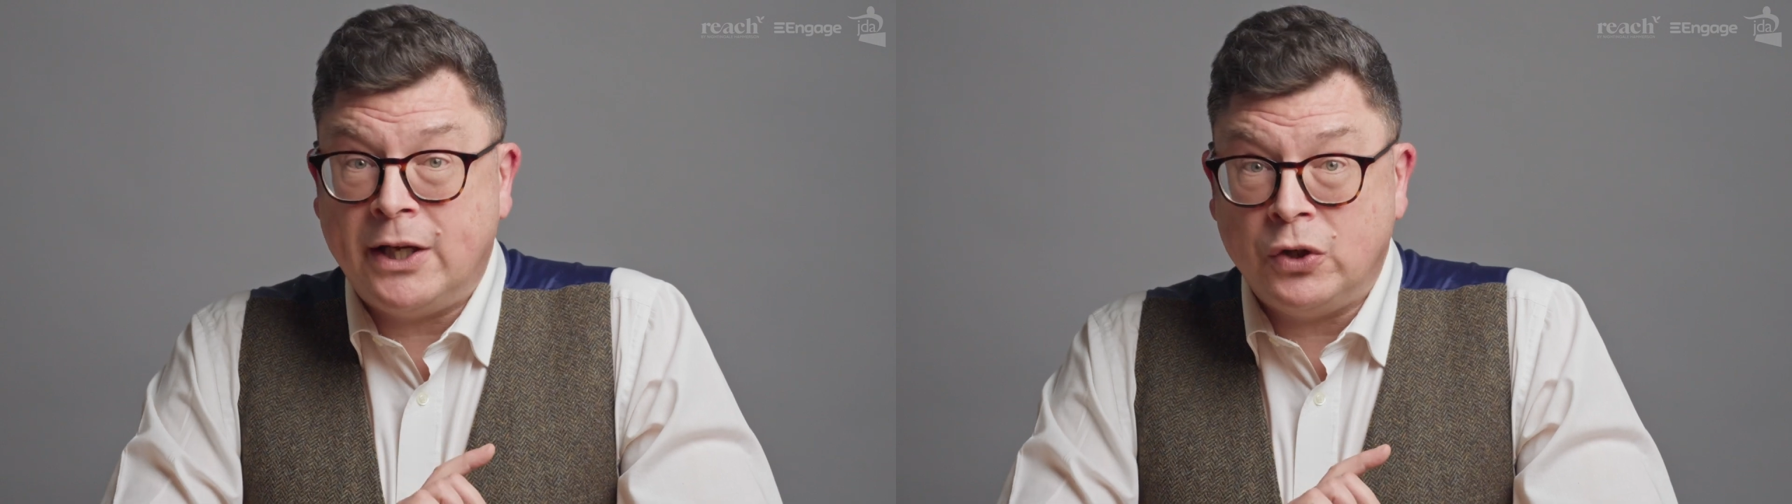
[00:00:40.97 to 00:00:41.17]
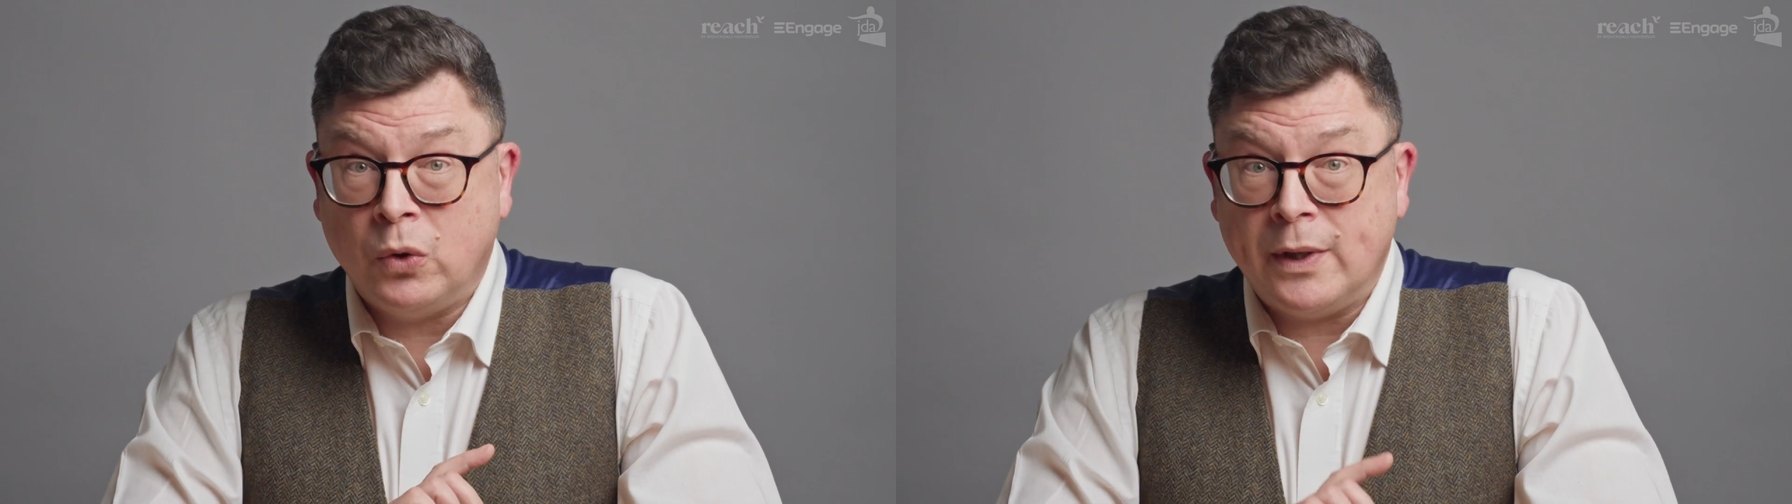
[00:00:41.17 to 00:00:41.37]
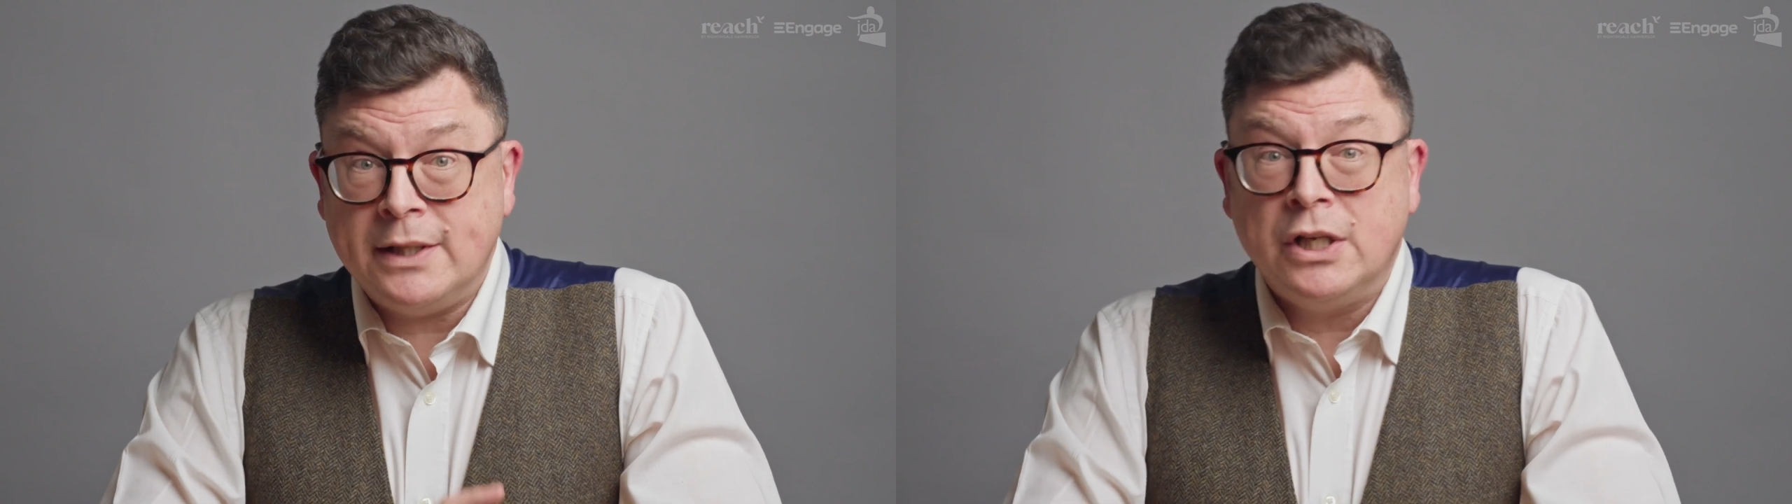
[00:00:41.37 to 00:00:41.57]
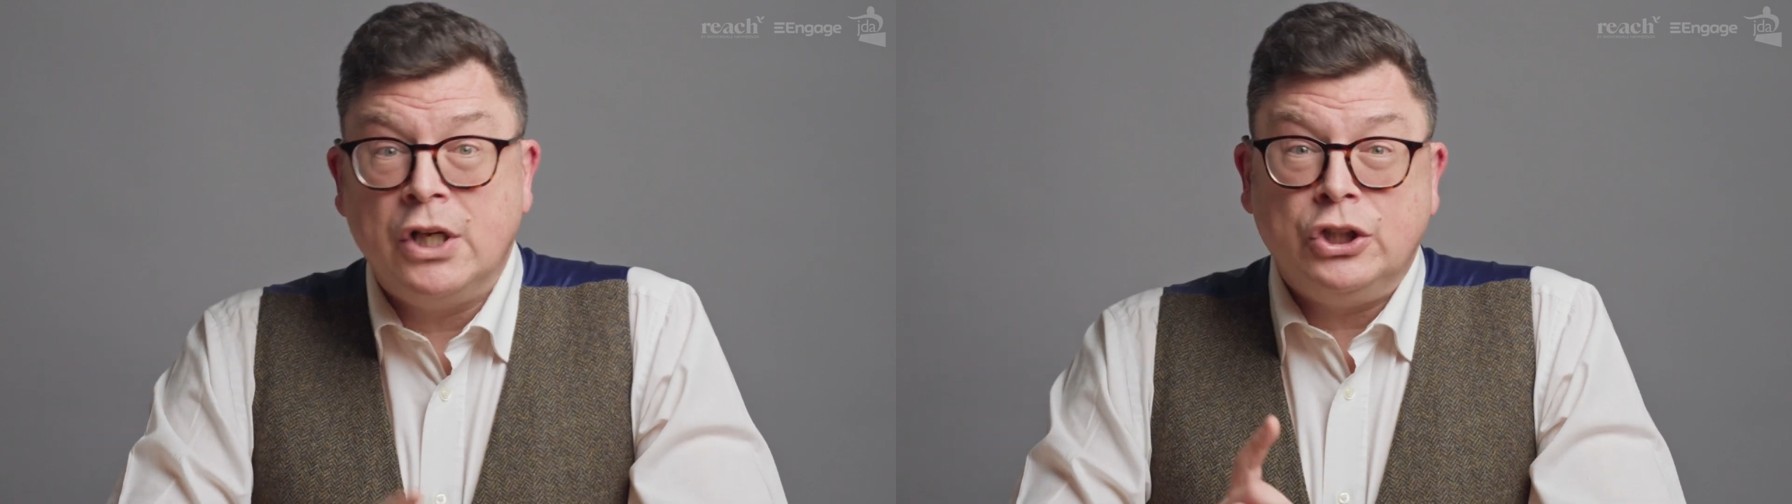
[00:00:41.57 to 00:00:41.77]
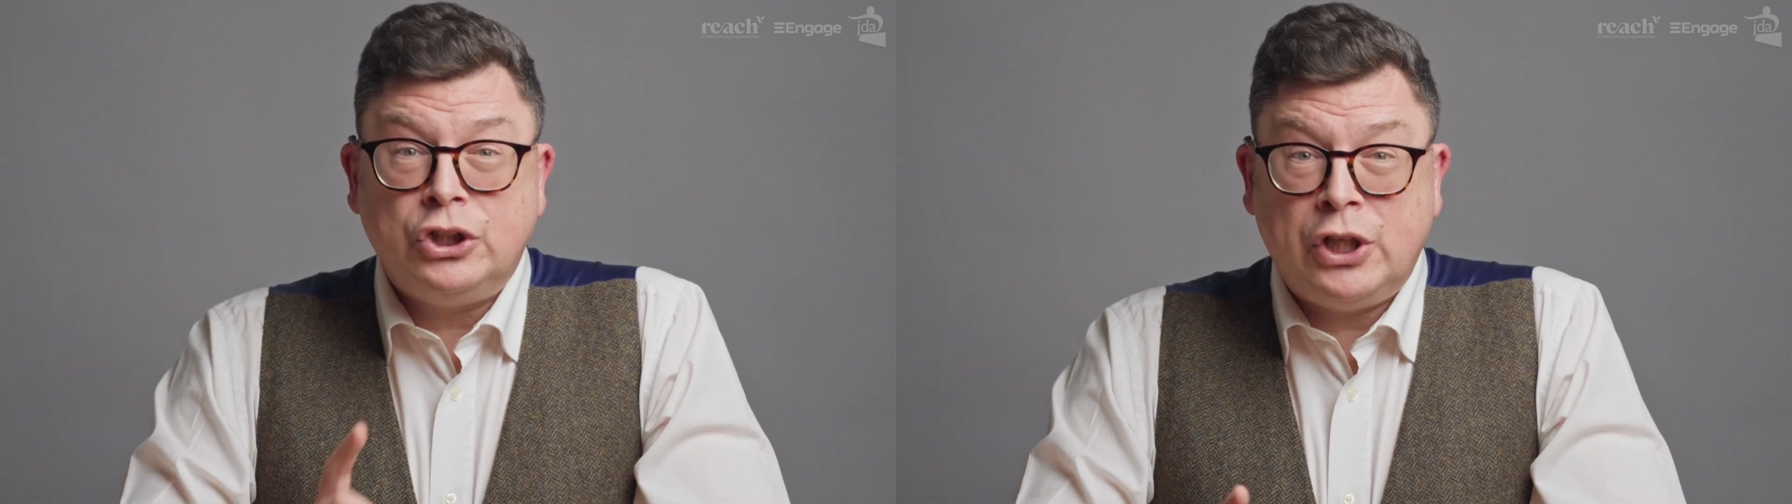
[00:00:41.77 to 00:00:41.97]
a noise,
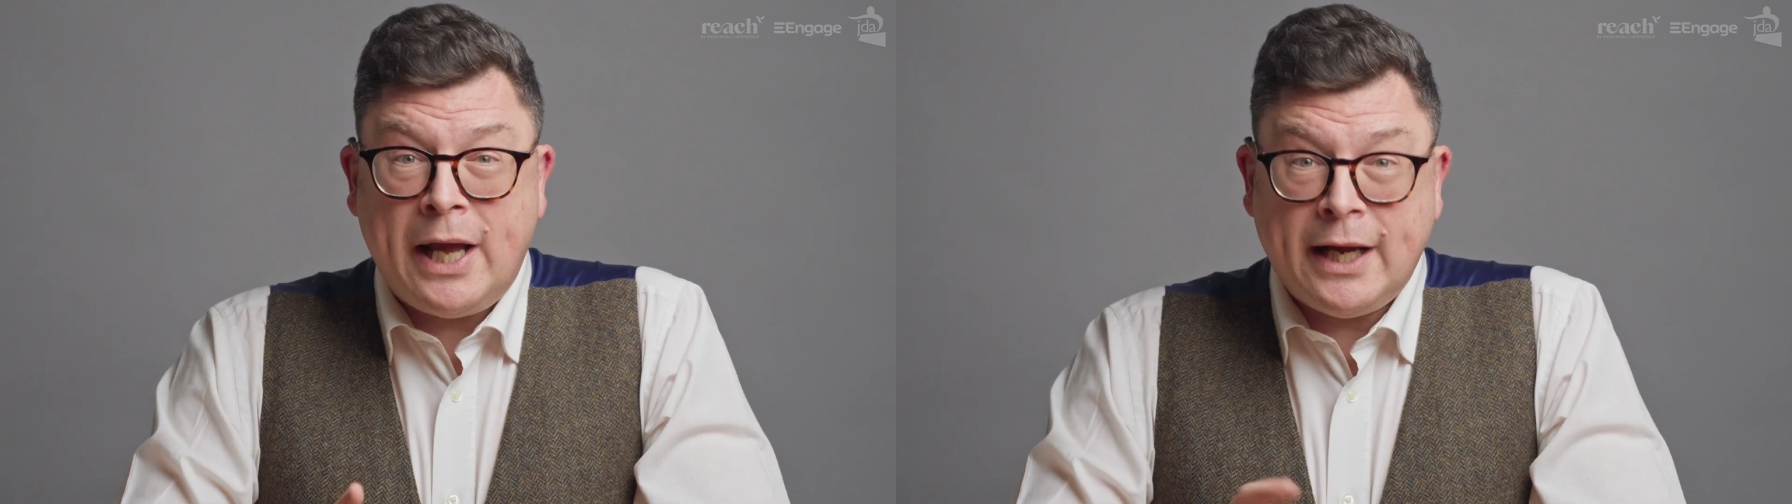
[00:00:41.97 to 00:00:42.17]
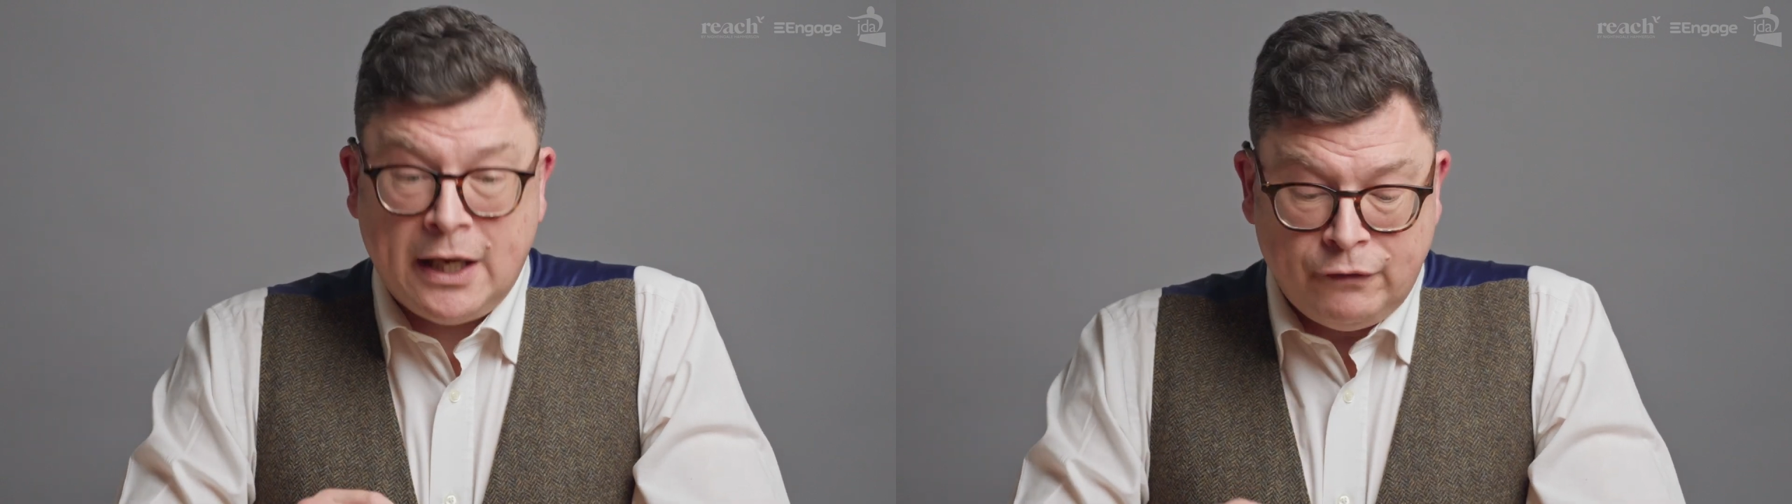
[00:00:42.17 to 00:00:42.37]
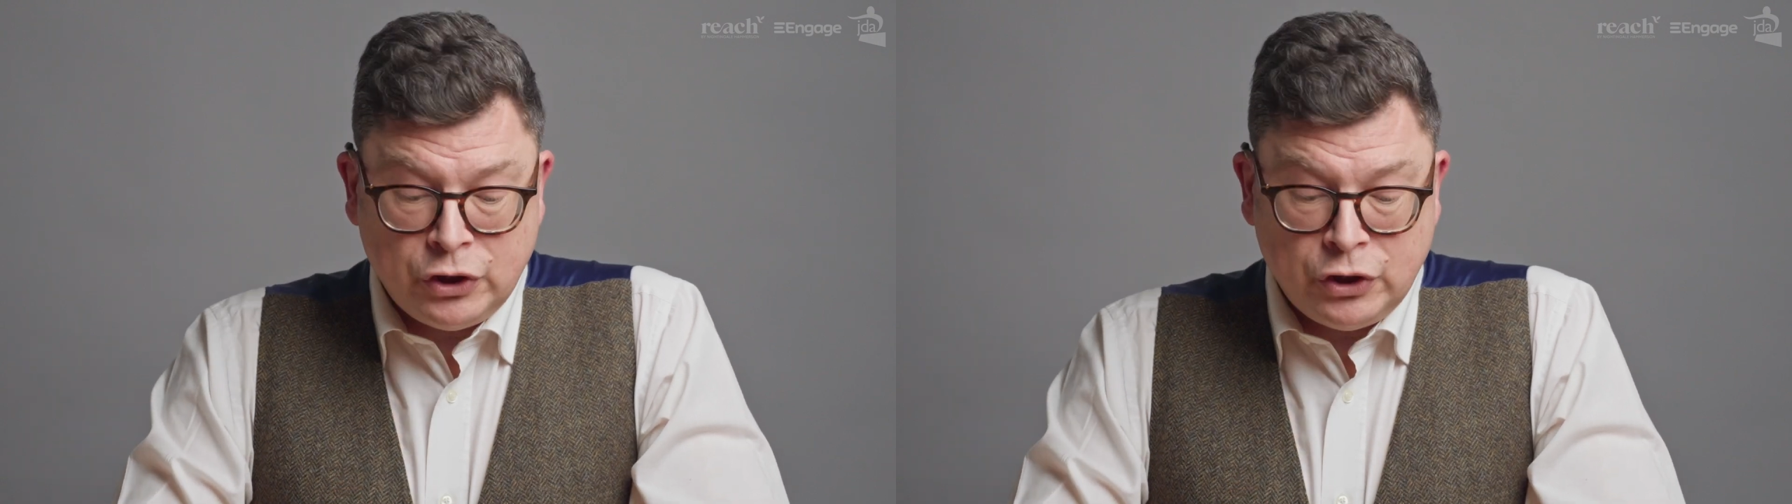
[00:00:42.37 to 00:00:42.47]
check if